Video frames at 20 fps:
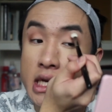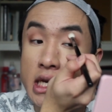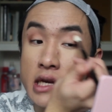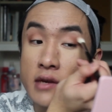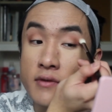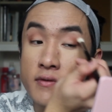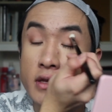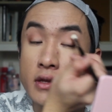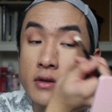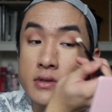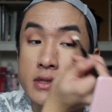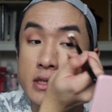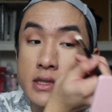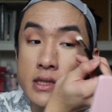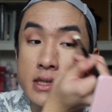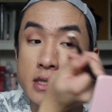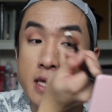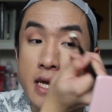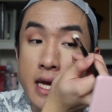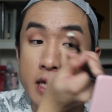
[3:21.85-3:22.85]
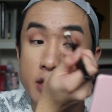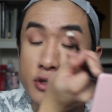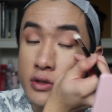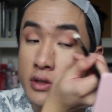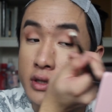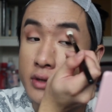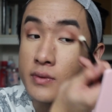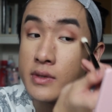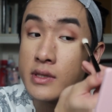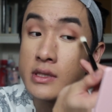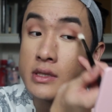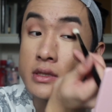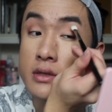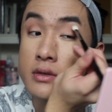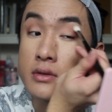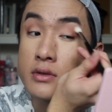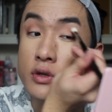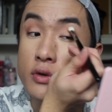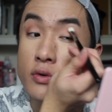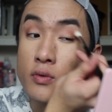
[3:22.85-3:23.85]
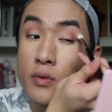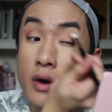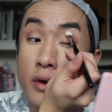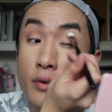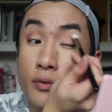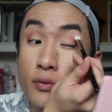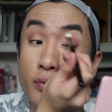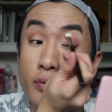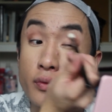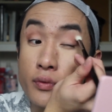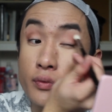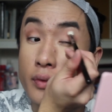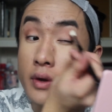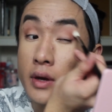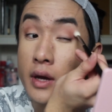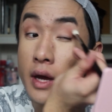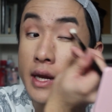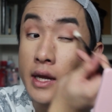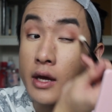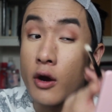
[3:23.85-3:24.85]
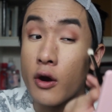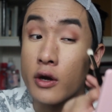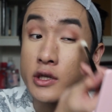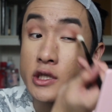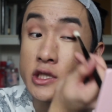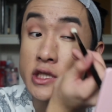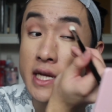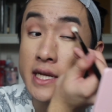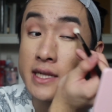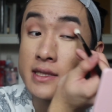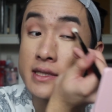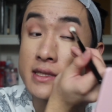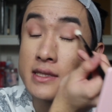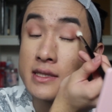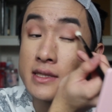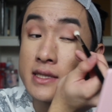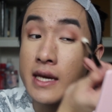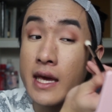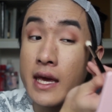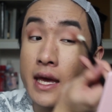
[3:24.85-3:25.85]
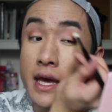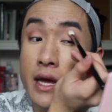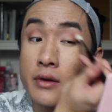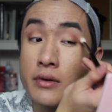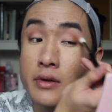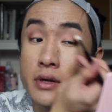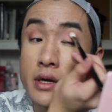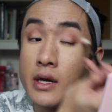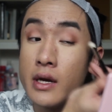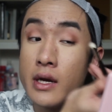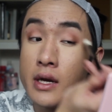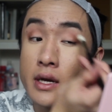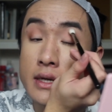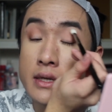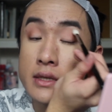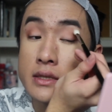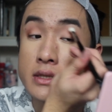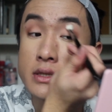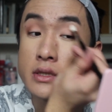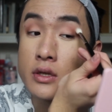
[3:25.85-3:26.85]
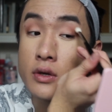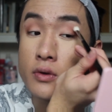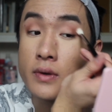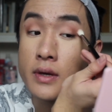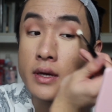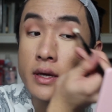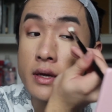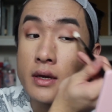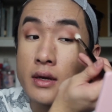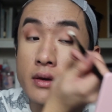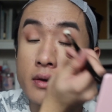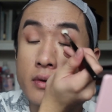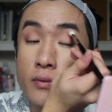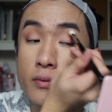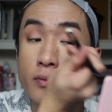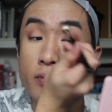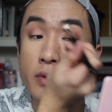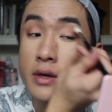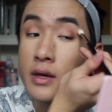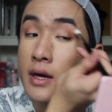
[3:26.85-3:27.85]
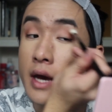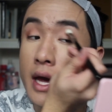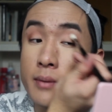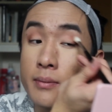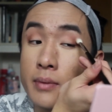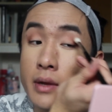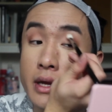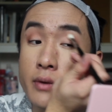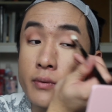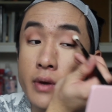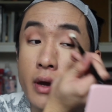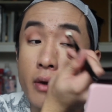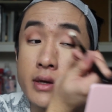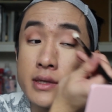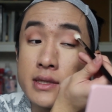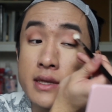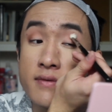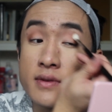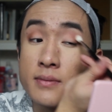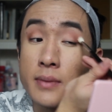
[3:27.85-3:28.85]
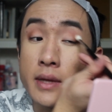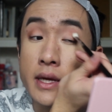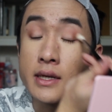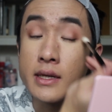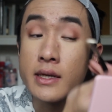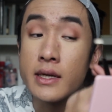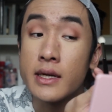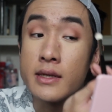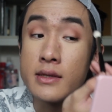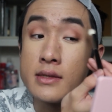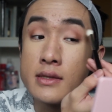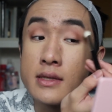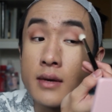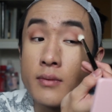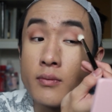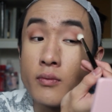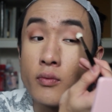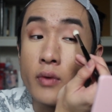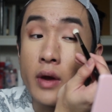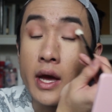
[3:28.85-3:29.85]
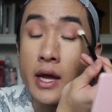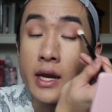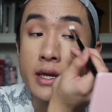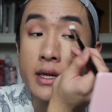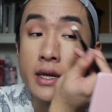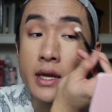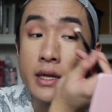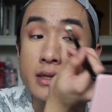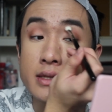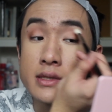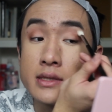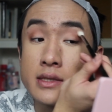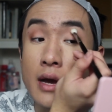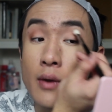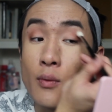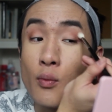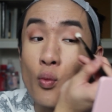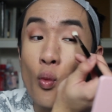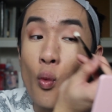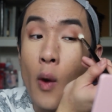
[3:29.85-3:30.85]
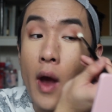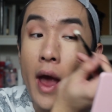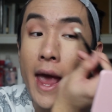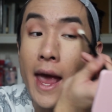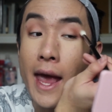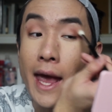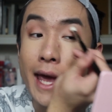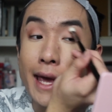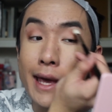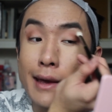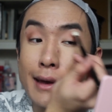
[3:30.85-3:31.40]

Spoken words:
Even though this is a natural look, we still don't want any harsh lines sticking out. So we gotta blend. We always have to blend in some way.